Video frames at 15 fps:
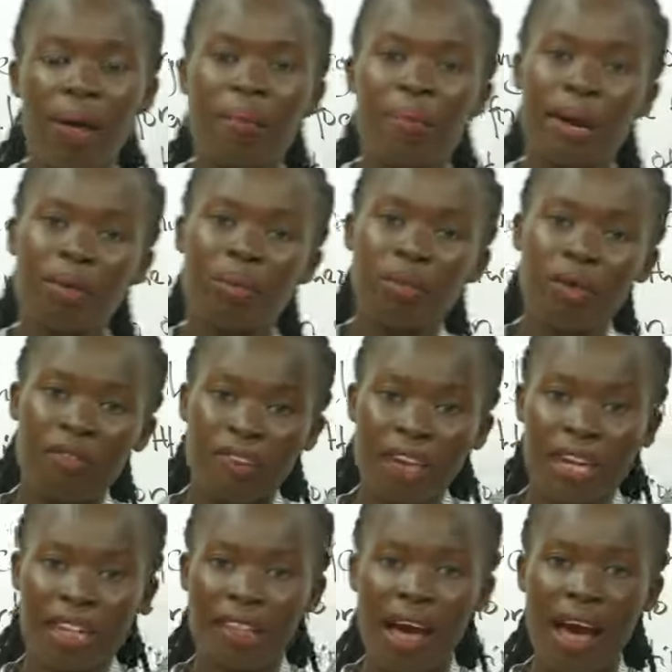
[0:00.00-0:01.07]
but moving
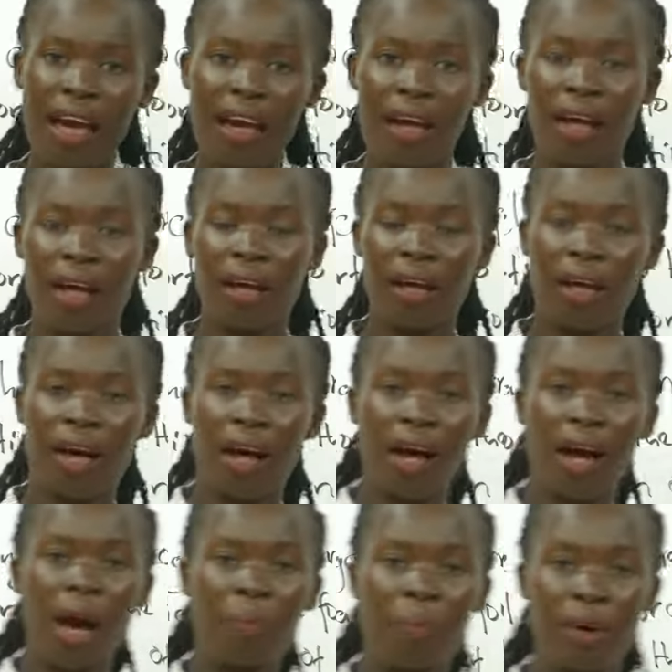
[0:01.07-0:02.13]
in the
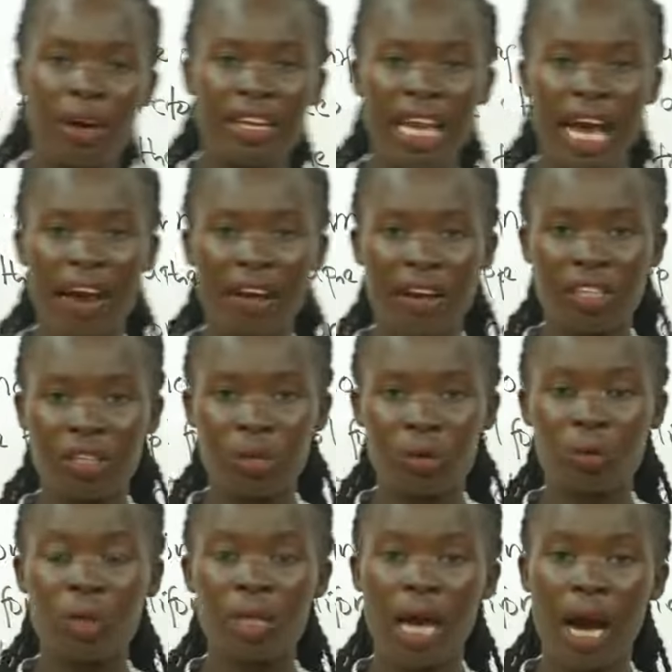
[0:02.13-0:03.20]
upward direction?
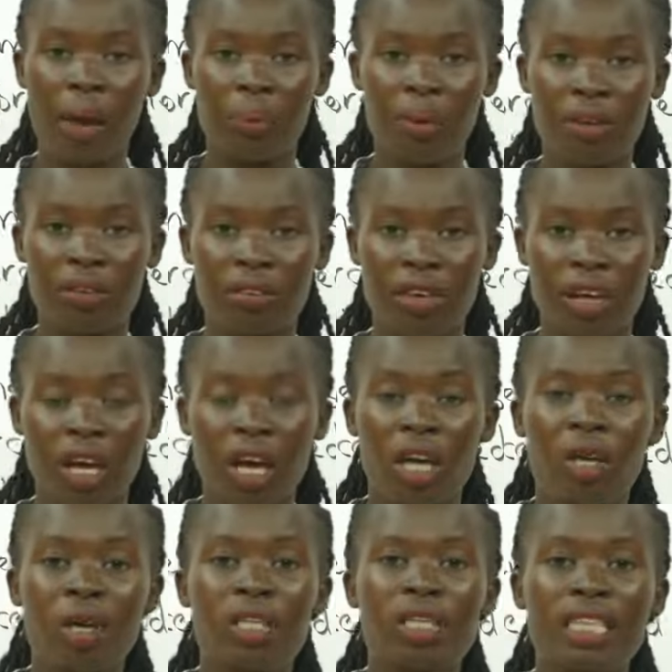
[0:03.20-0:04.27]
What happens?
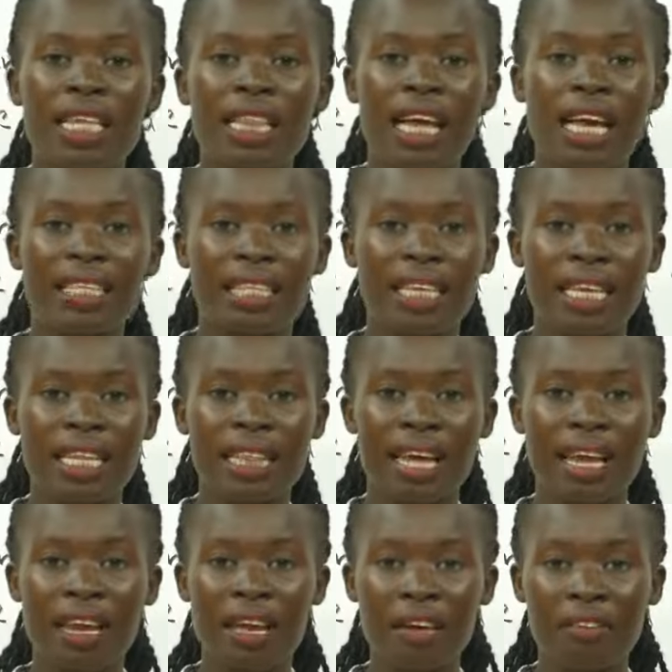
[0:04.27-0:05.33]
You'll see that in the
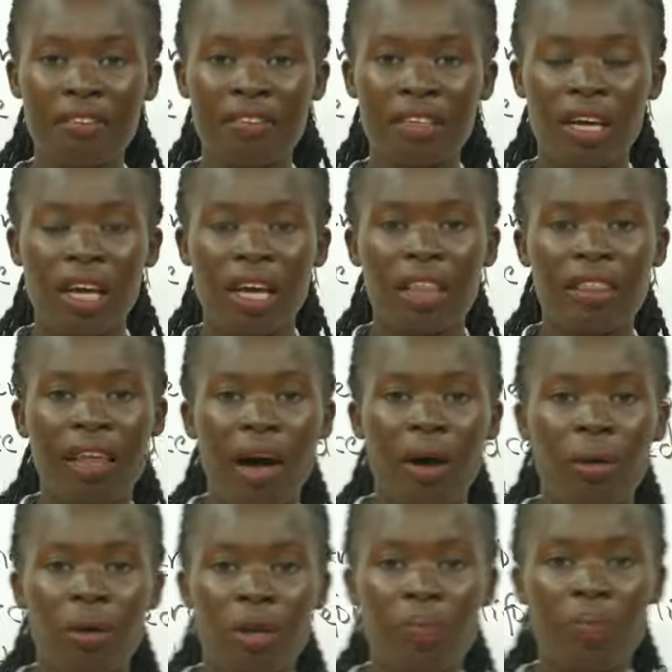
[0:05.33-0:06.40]
lift there
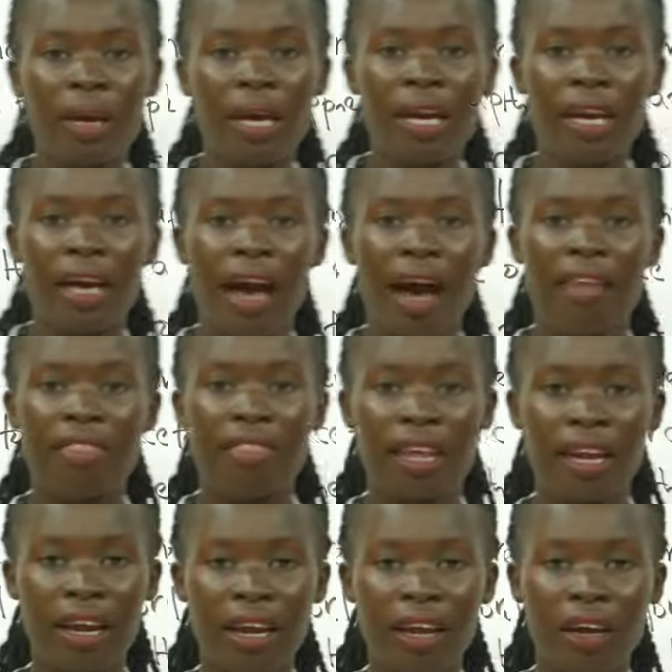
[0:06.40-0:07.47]
will be
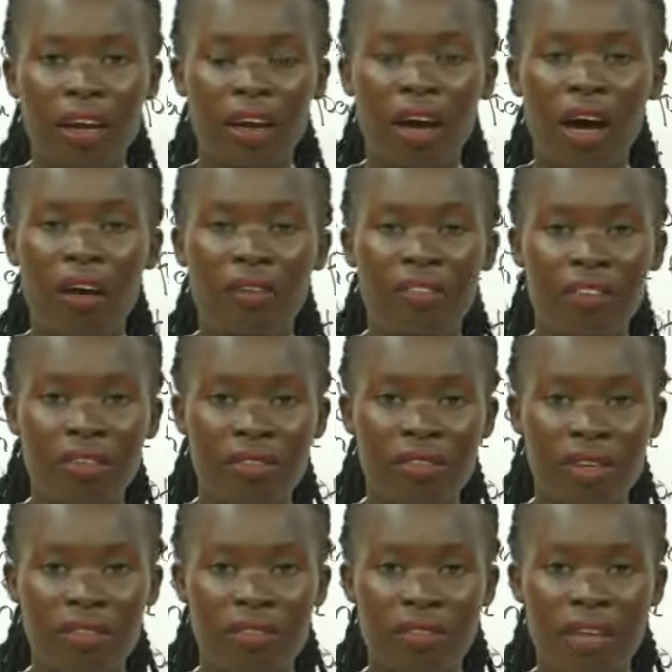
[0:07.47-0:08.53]
3
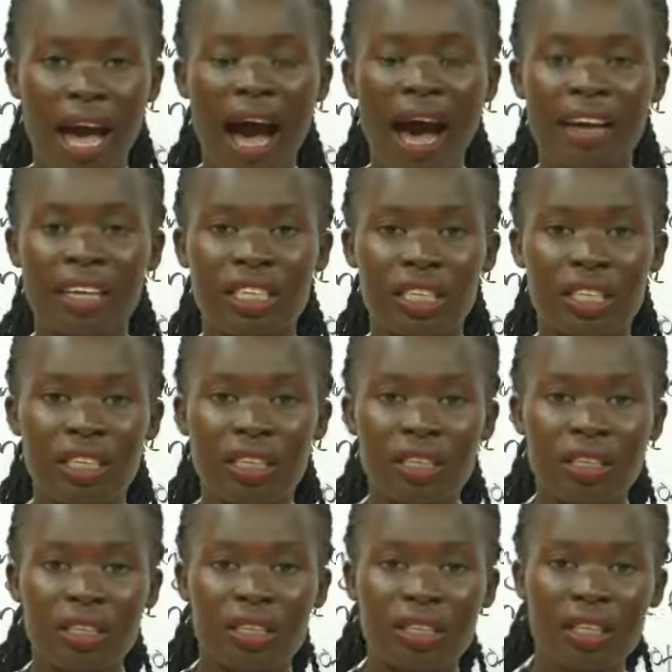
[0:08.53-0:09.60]
forces acting
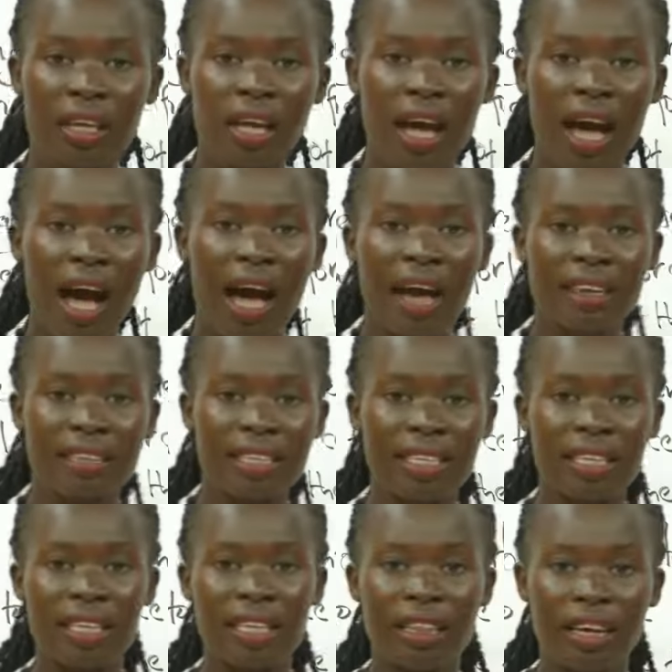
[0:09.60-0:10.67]

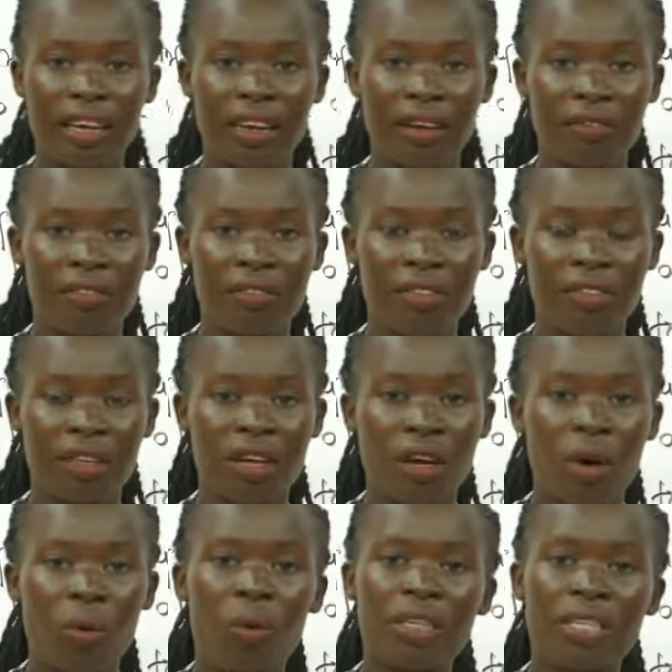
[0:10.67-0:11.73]
in the lift.
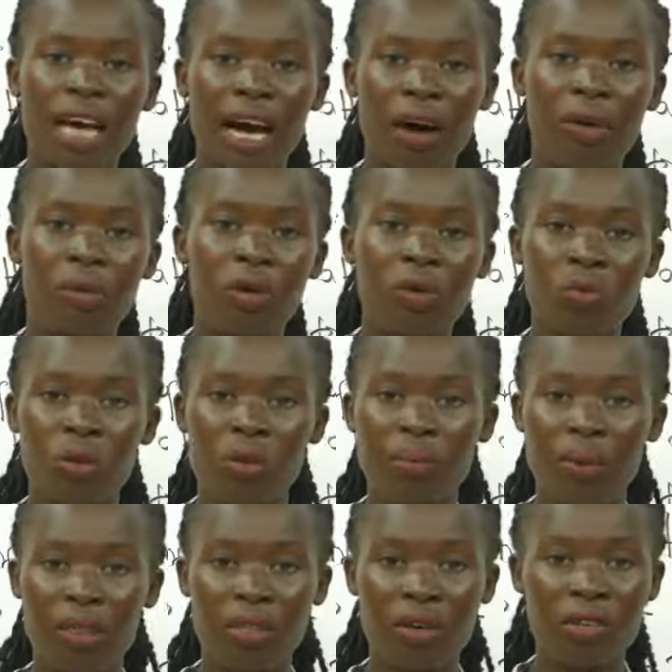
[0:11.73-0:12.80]
What will
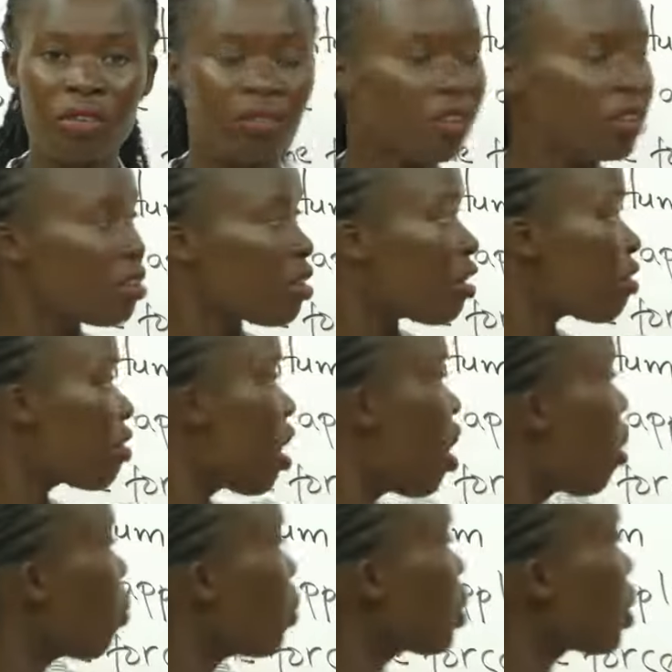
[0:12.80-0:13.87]
be those forces?
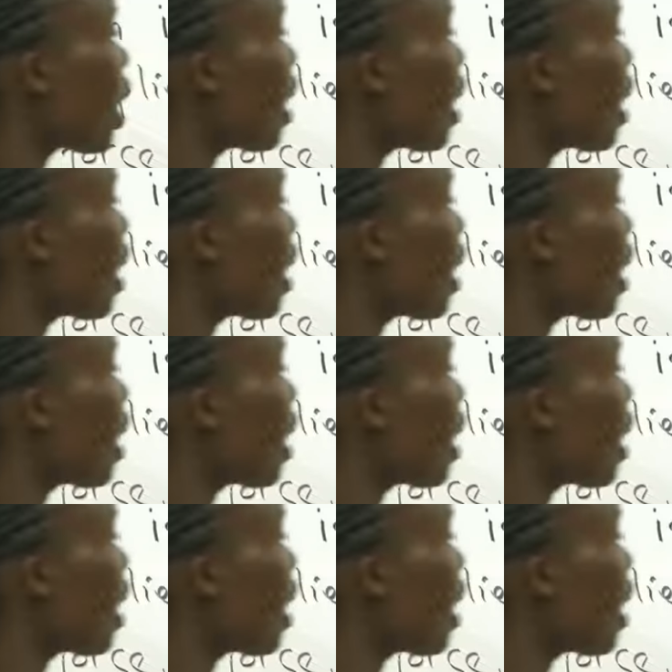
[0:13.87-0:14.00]
We shall